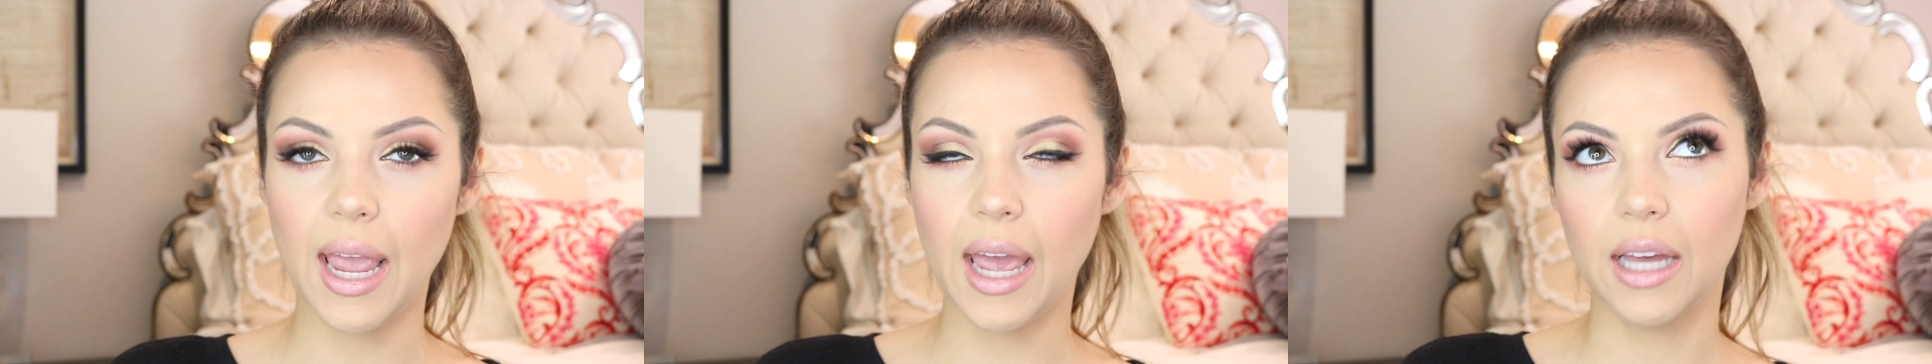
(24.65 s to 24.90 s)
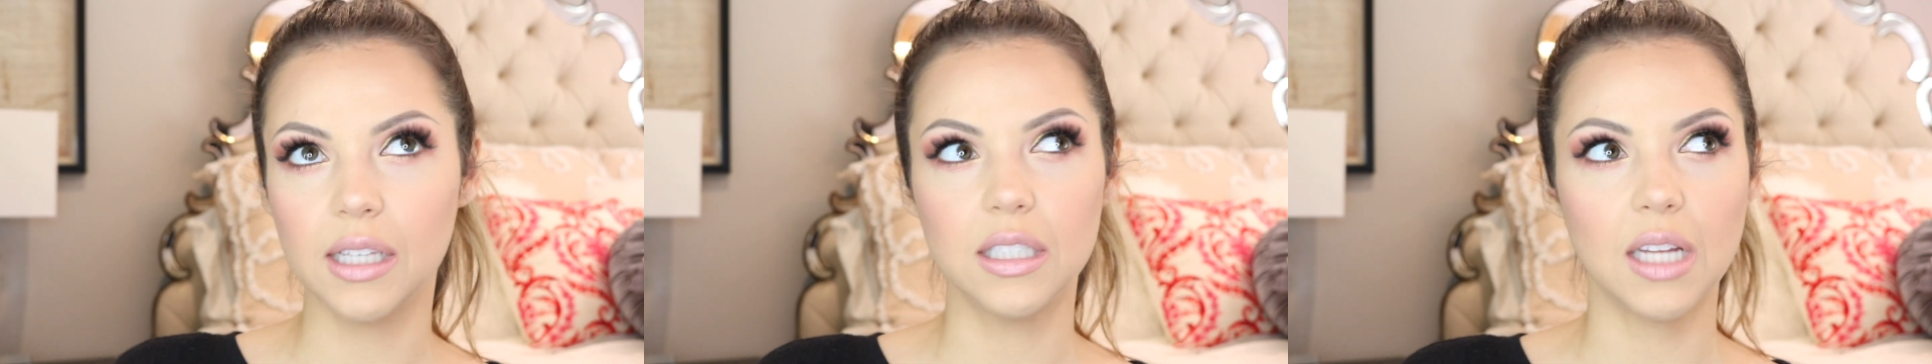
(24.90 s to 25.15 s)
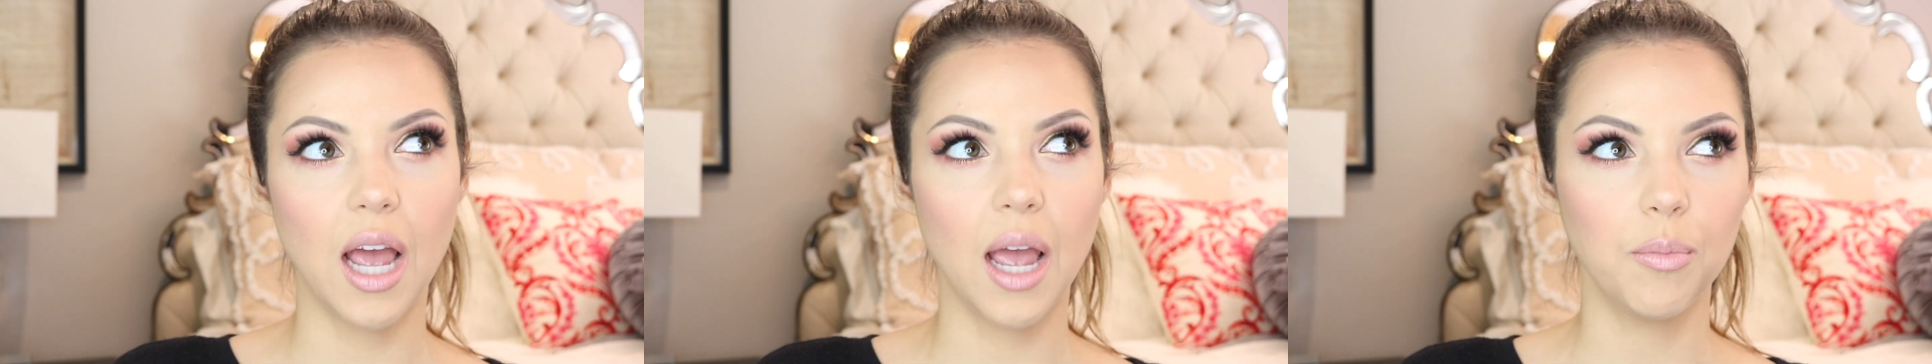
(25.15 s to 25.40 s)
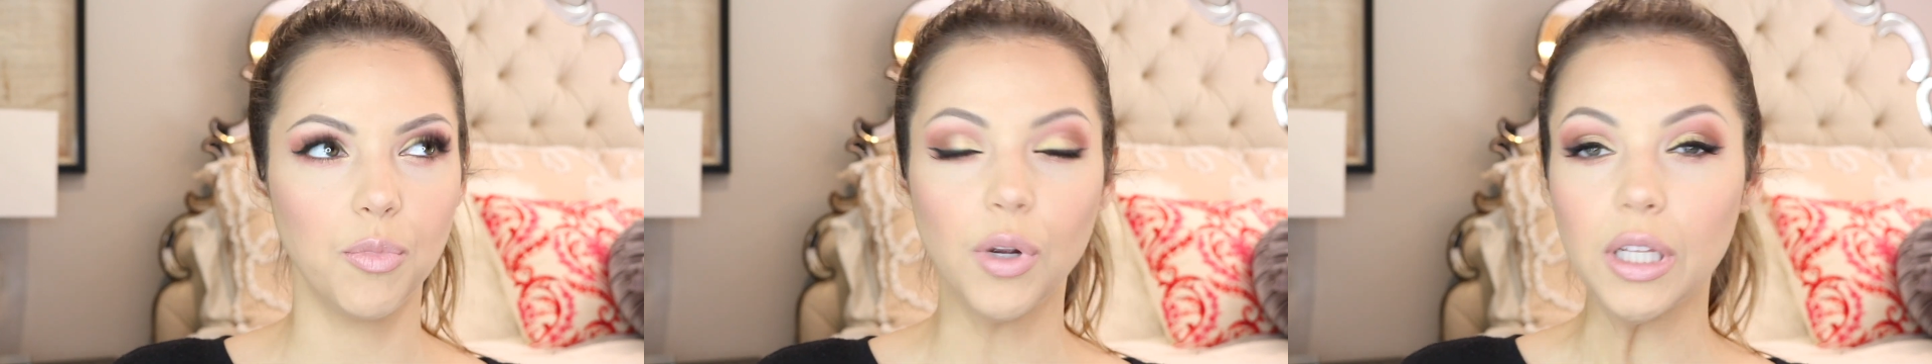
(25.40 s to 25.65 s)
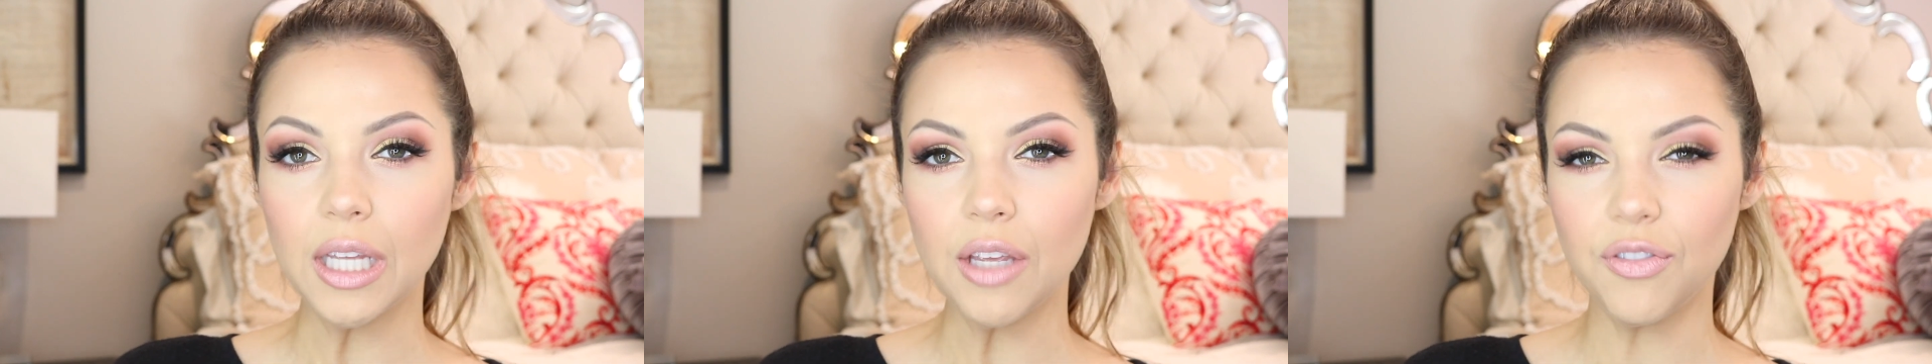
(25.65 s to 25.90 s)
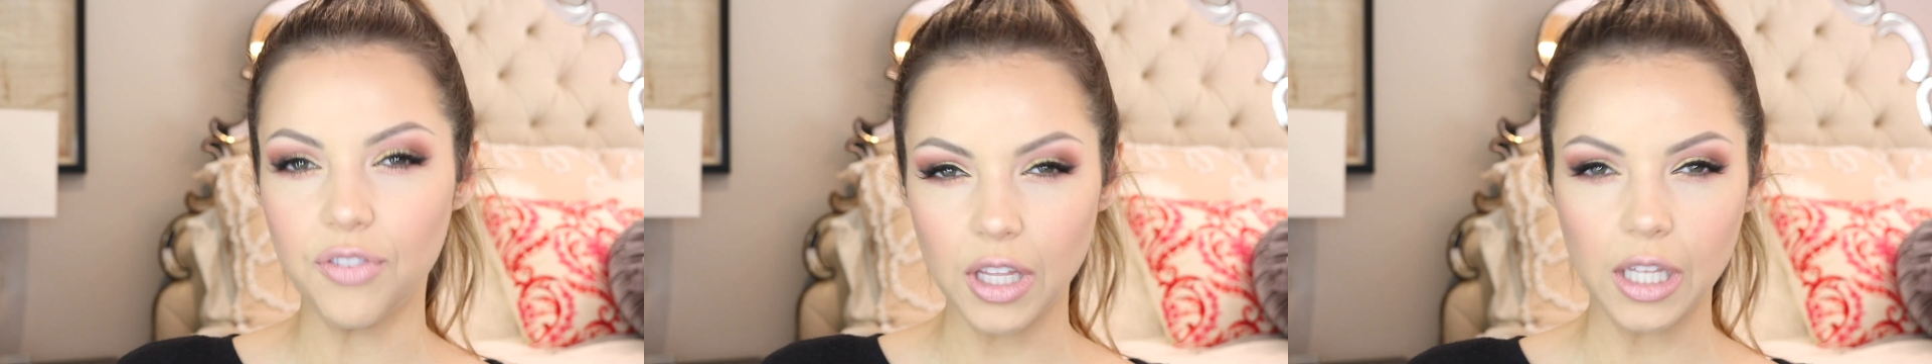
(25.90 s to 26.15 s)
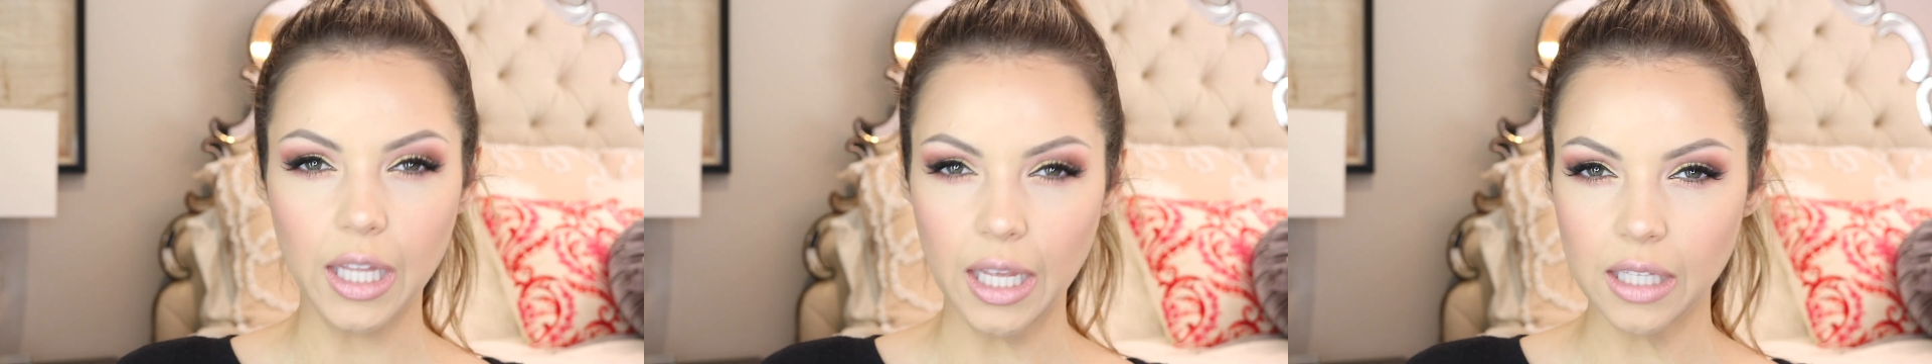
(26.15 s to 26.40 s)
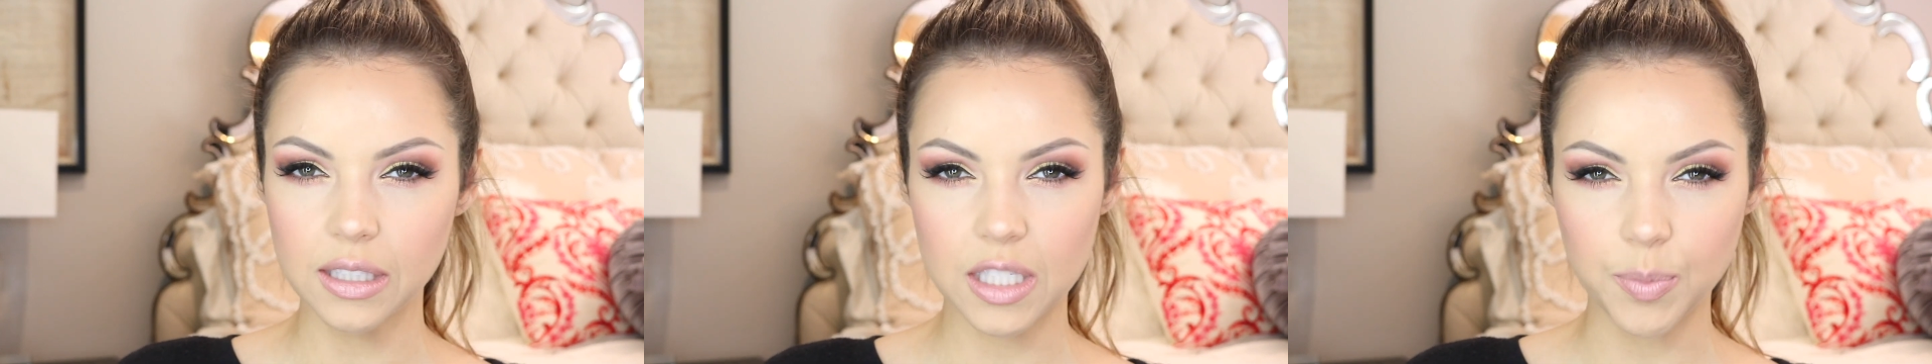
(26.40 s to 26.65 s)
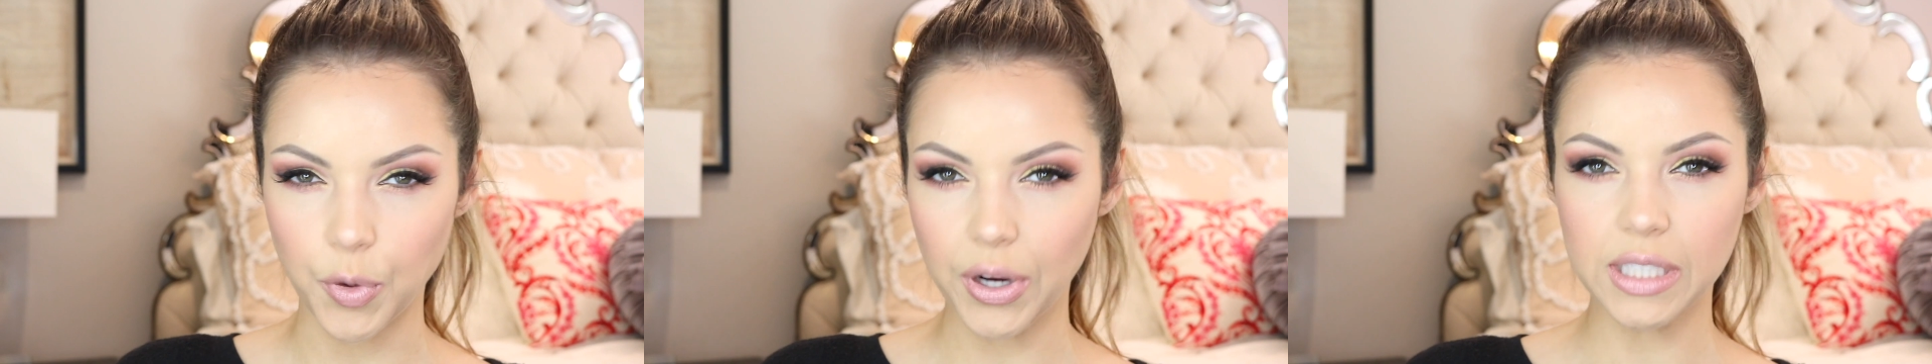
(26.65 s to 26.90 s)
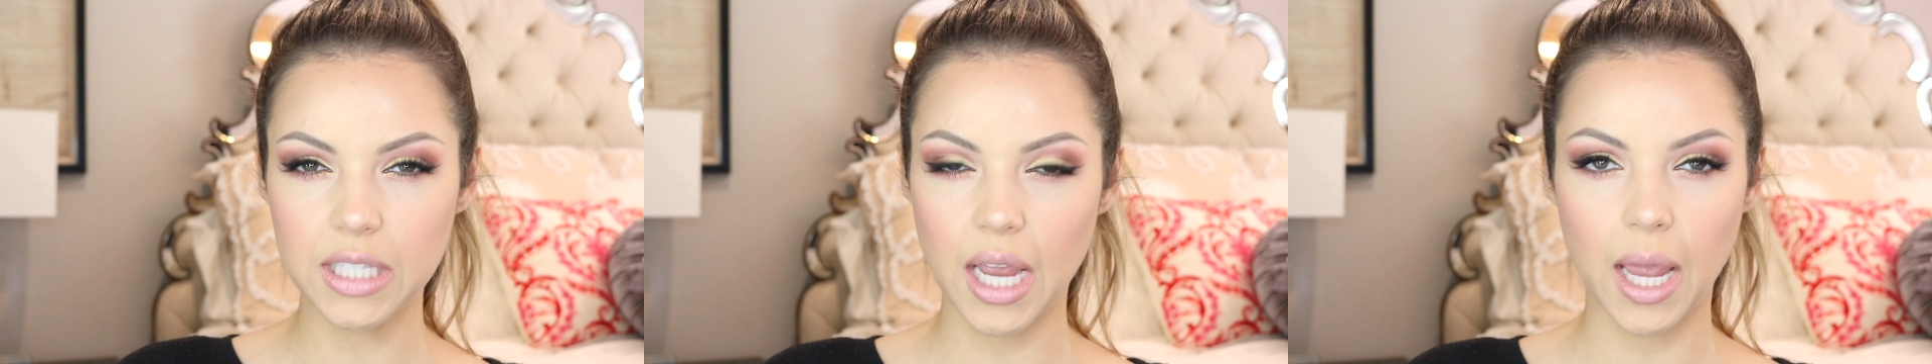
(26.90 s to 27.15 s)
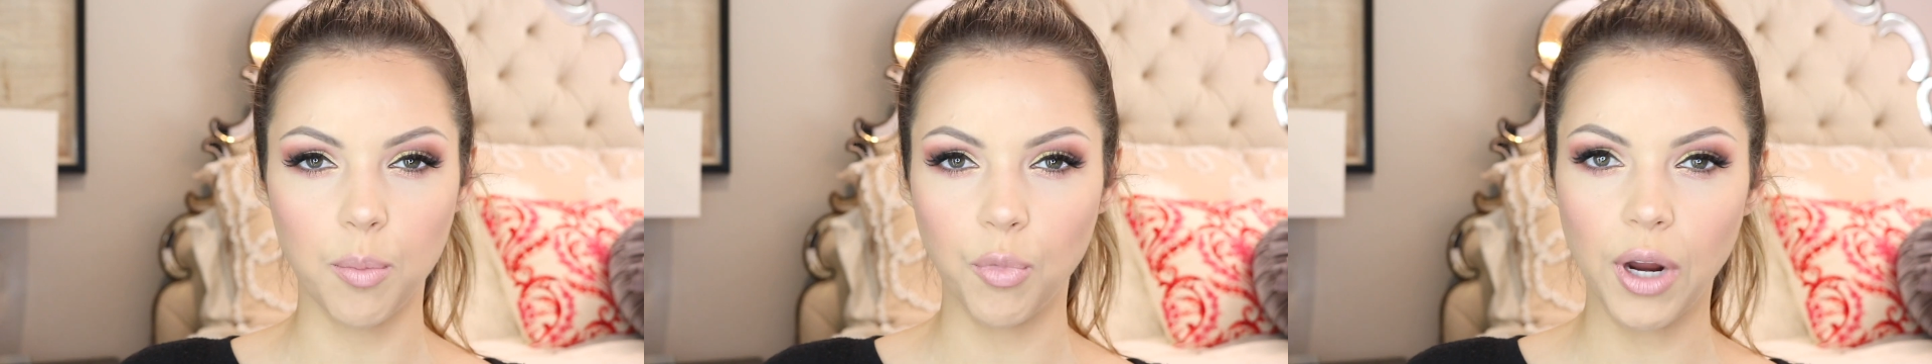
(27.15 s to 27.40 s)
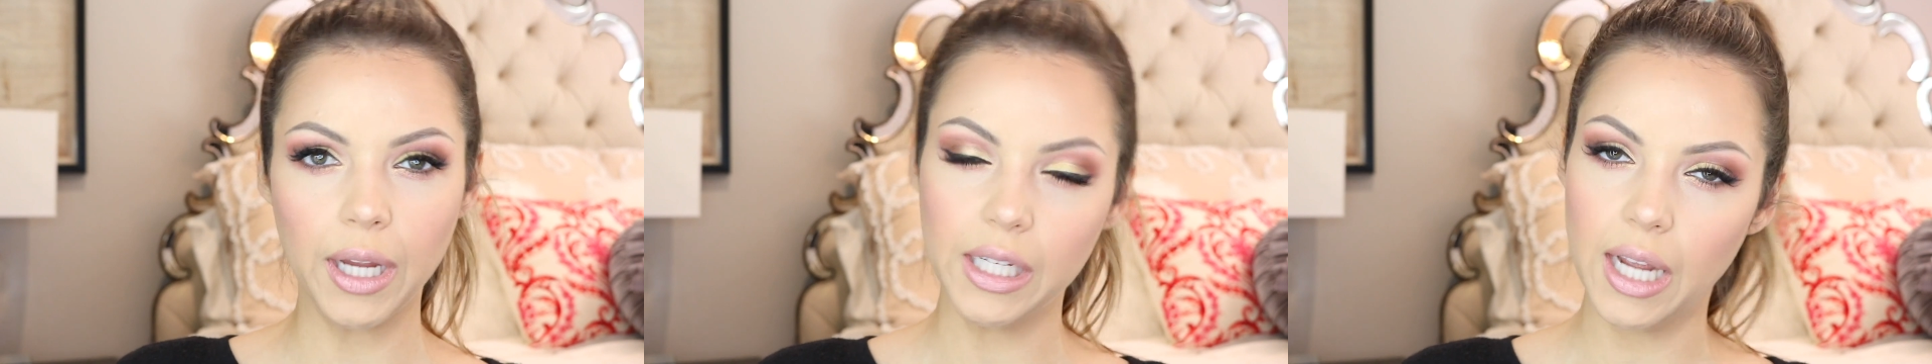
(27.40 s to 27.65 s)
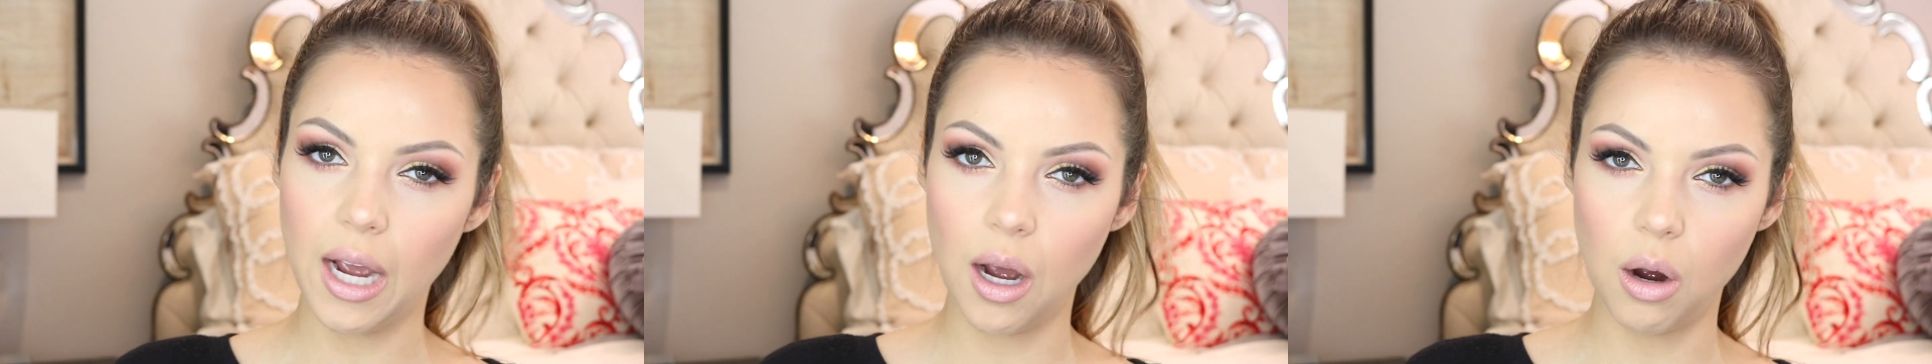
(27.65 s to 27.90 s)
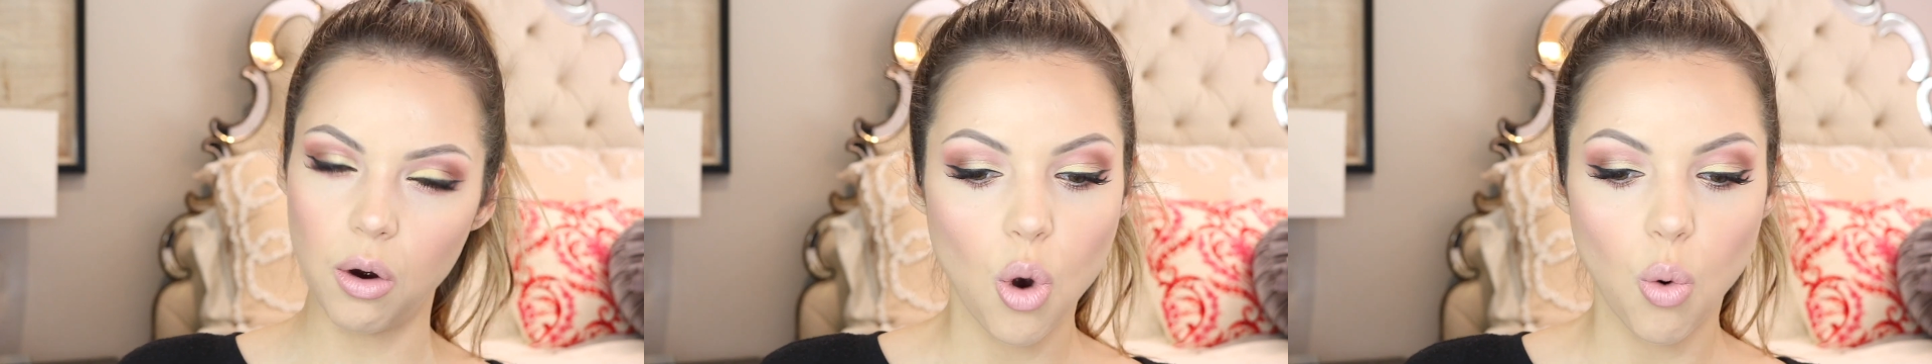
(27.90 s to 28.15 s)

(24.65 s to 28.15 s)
and I'm really feeling springtime right now.